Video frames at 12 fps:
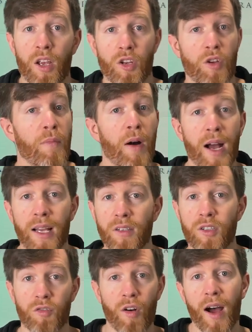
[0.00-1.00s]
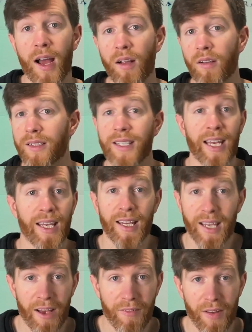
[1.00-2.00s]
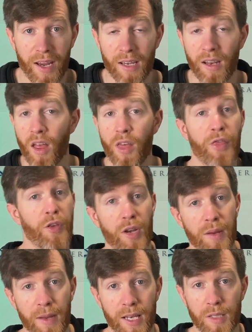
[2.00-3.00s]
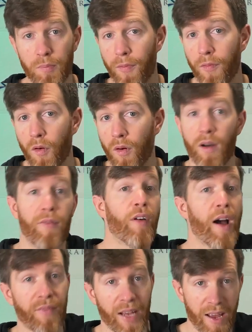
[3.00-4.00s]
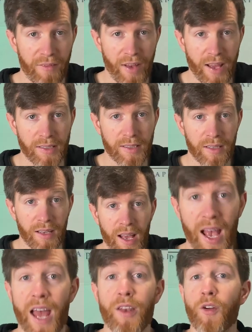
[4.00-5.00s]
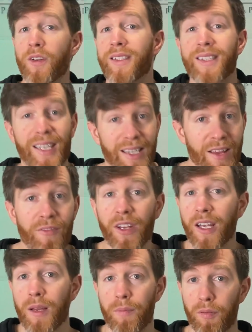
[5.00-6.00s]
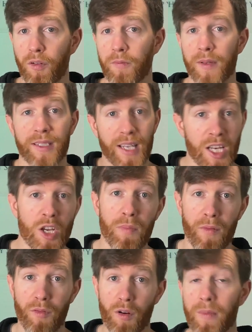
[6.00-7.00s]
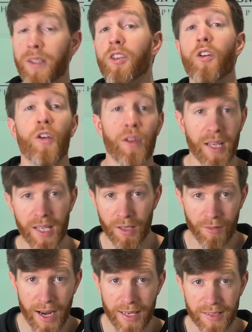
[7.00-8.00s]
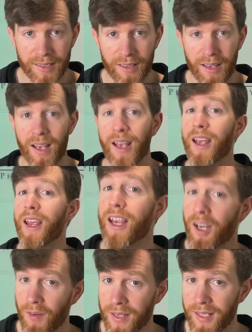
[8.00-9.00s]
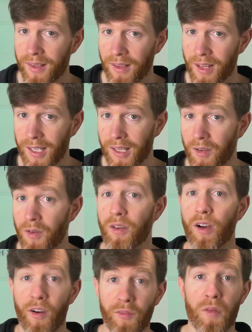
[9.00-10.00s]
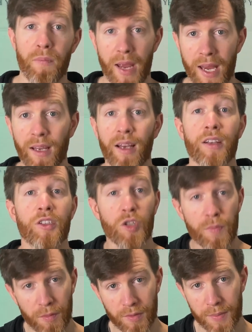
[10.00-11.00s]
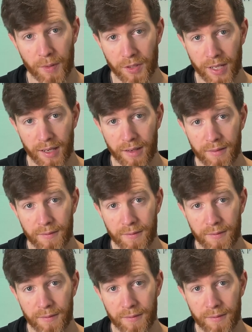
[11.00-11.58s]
you might trial taking caffeine 30 minutes before a 5K event and notice significant improvements in your performance early in the race, increasing the likelihood of you being a super responder.